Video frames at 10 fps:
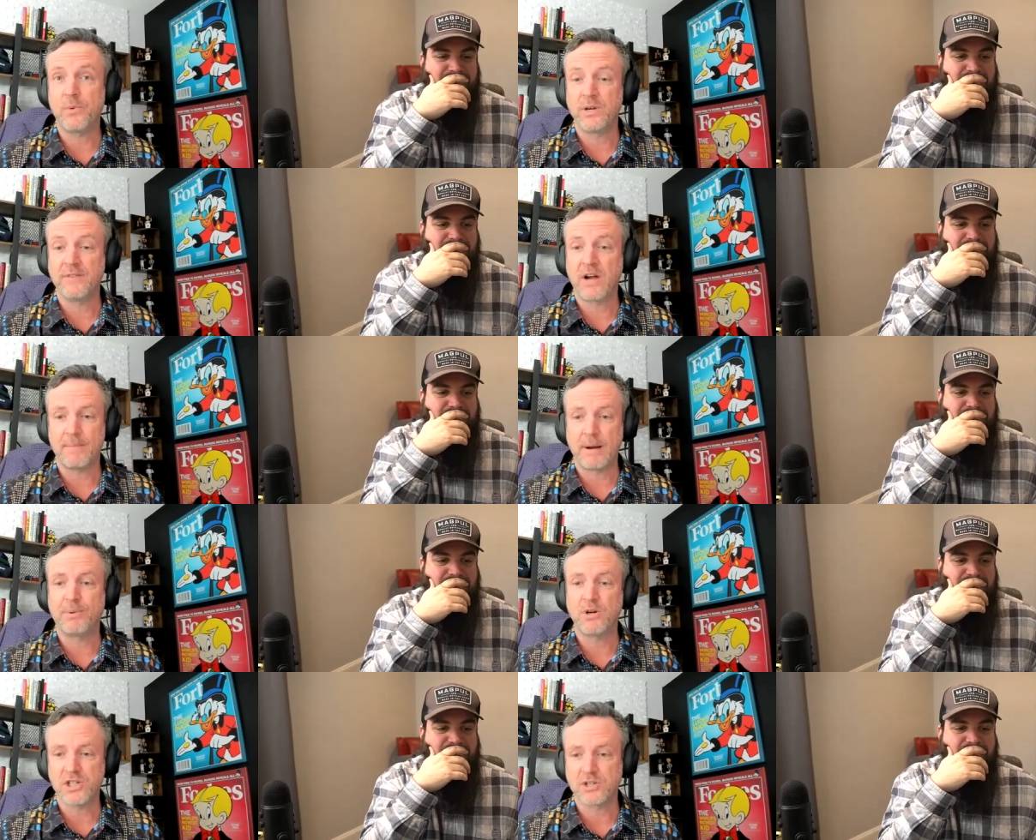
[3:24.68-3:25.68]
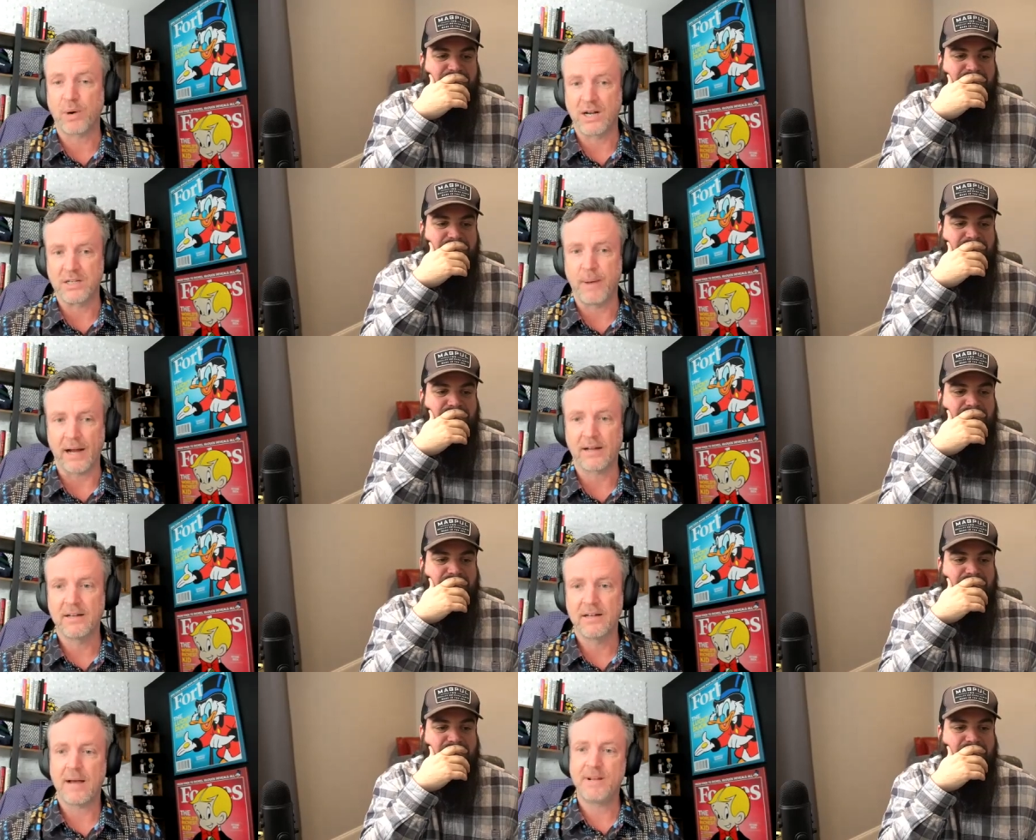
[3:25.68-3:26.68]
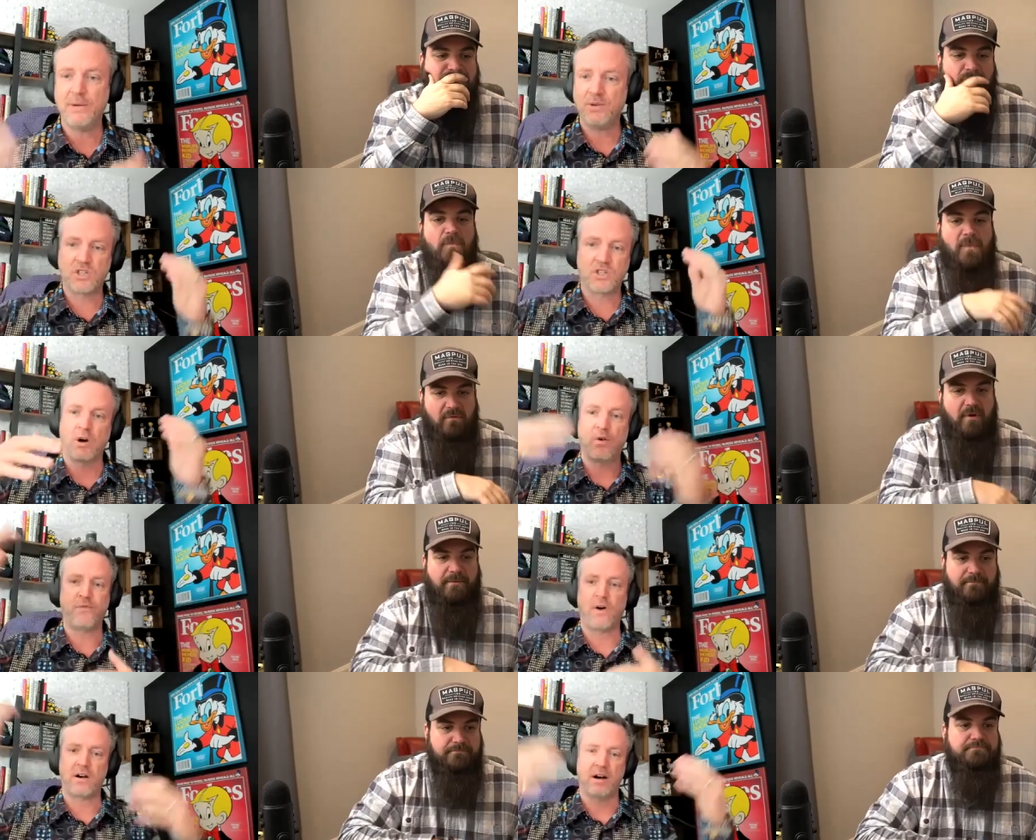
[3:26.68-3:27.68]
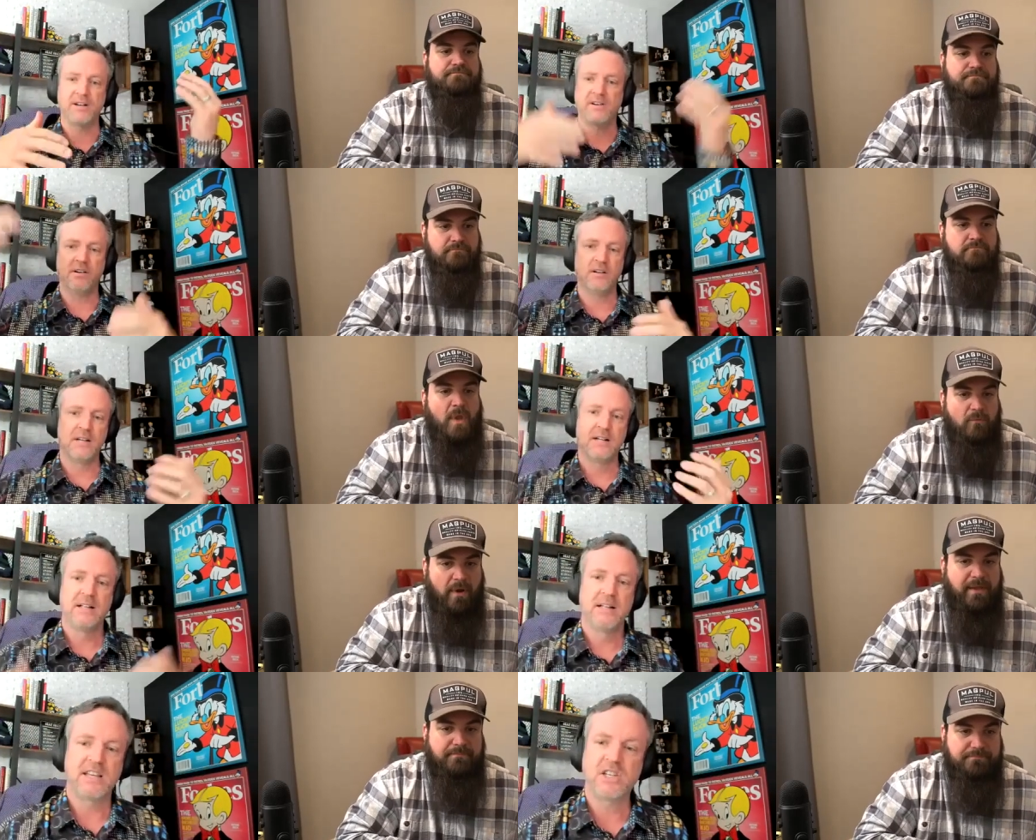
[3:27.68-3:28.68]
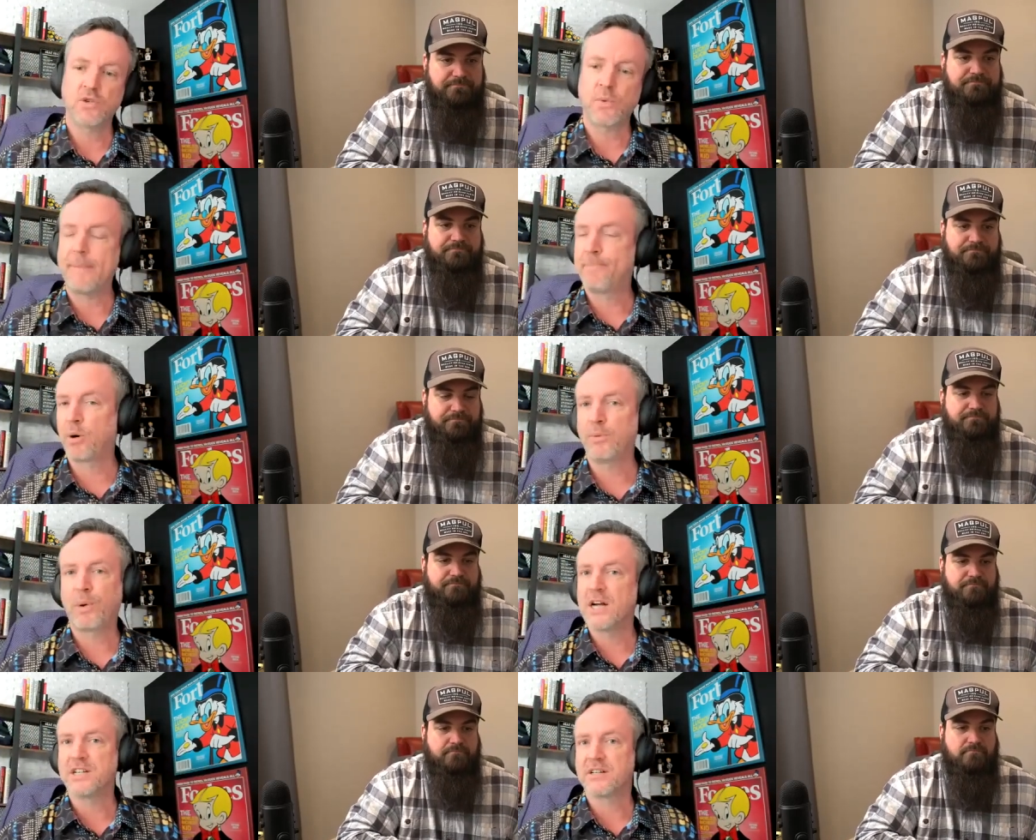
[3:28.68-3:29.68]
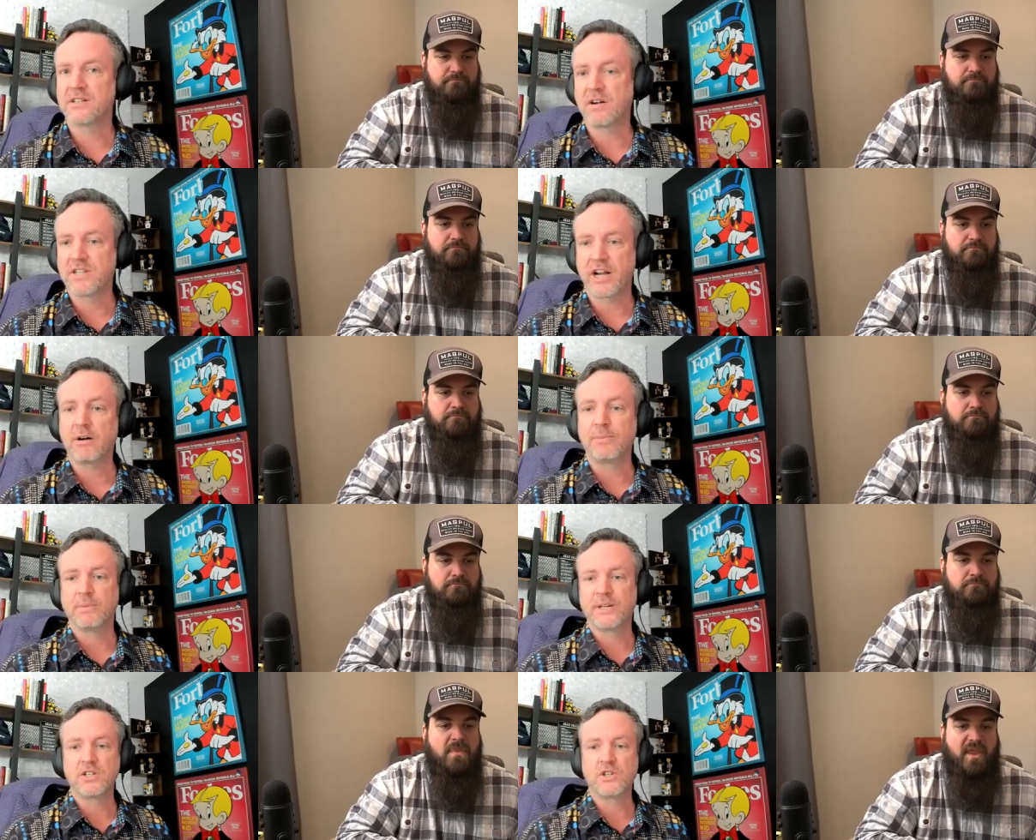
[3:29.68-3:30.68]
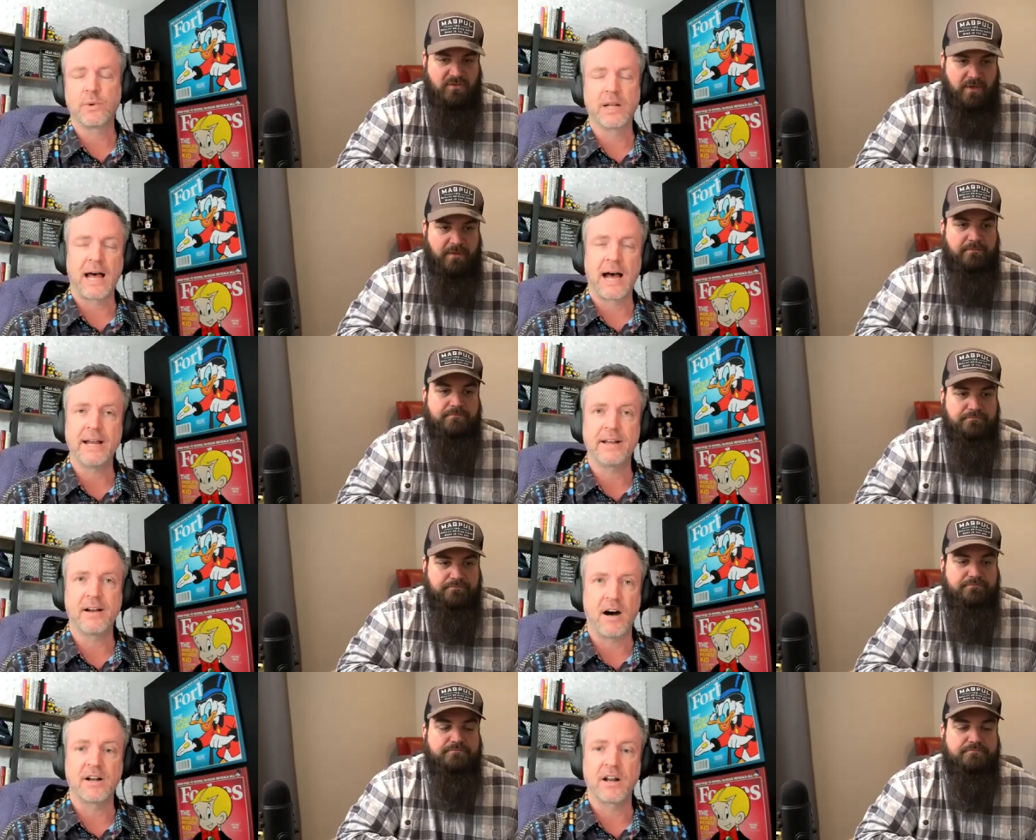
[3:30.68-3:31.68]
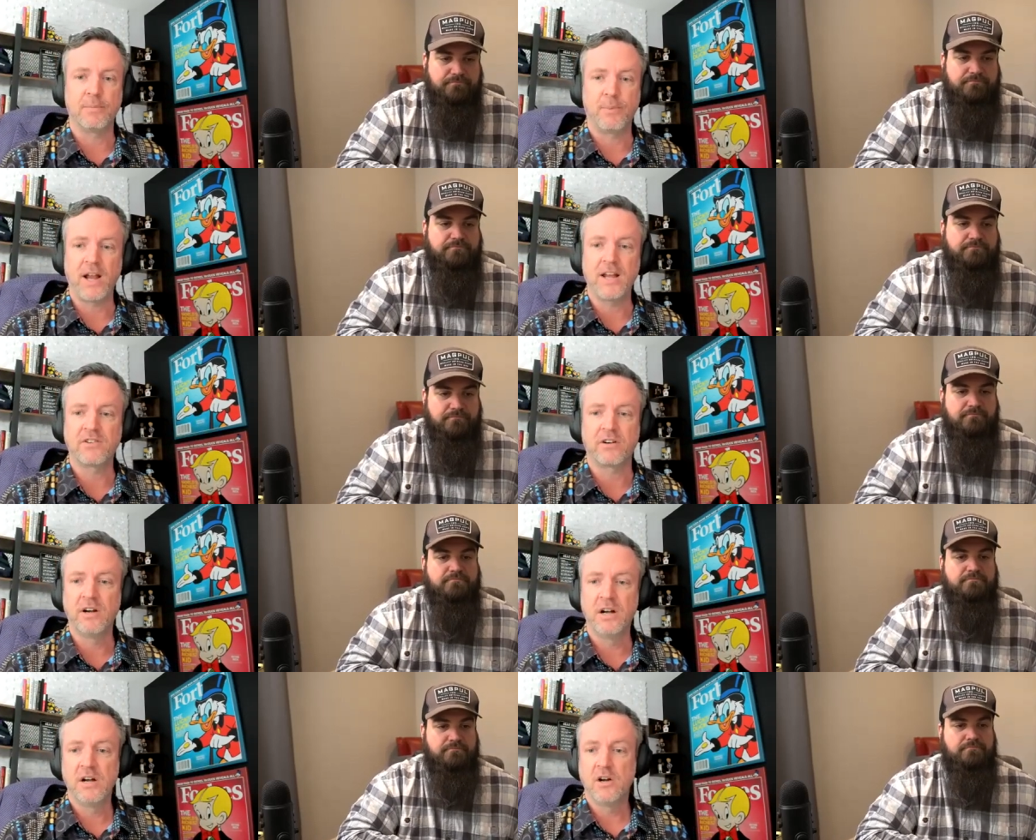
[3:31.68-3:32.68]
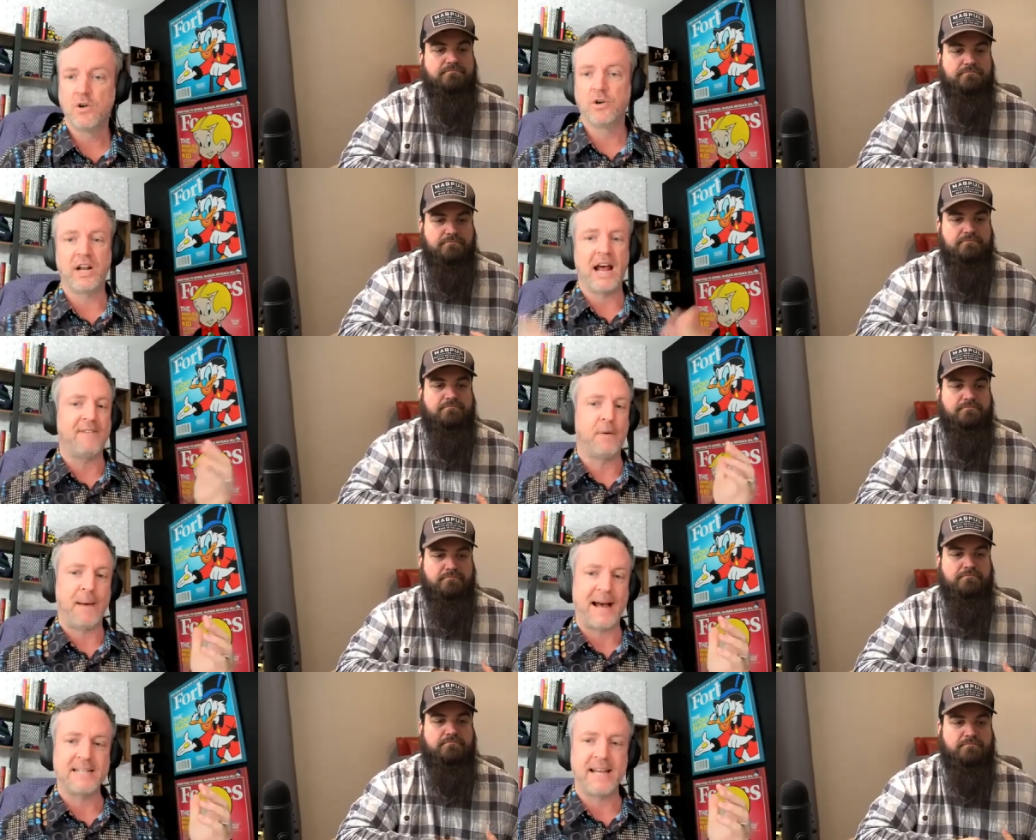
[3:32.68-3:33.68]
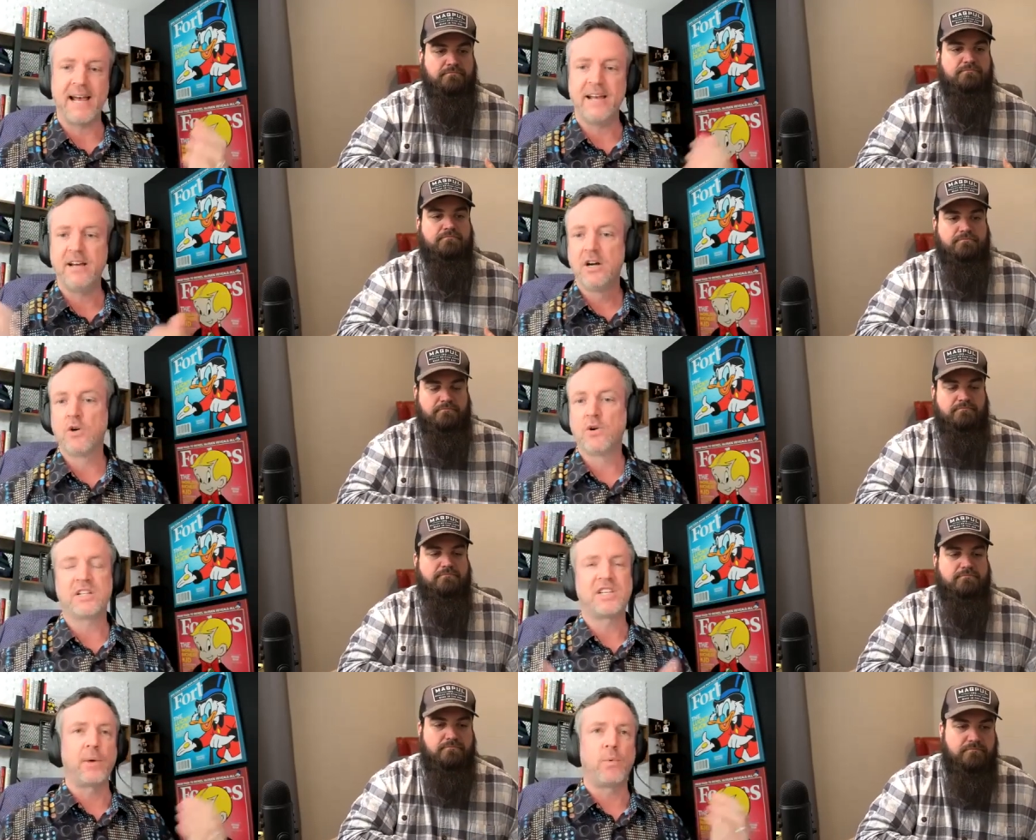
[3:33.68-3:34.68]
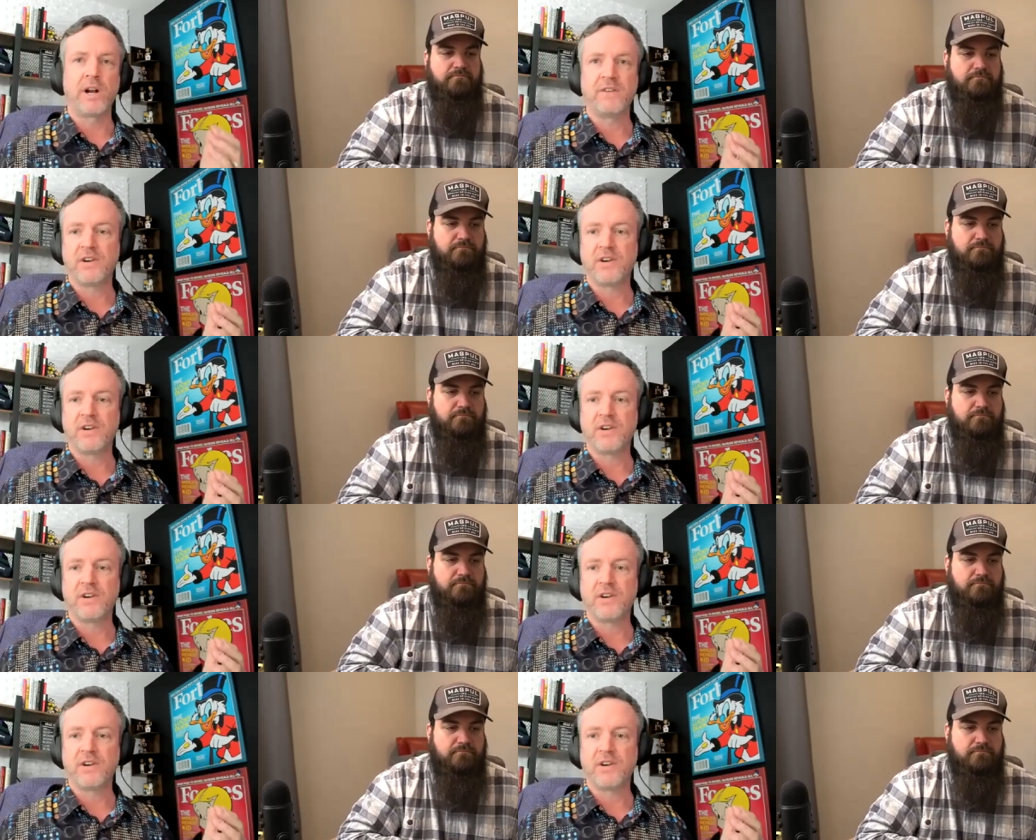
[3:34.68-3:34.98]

Speaker 1: wouldn't have got my purchase price back. I mean, he was so right. far under. Right. This is why B R R R R projects are terrible, because you're relying on an appraiser who could have a bad day, who could say one of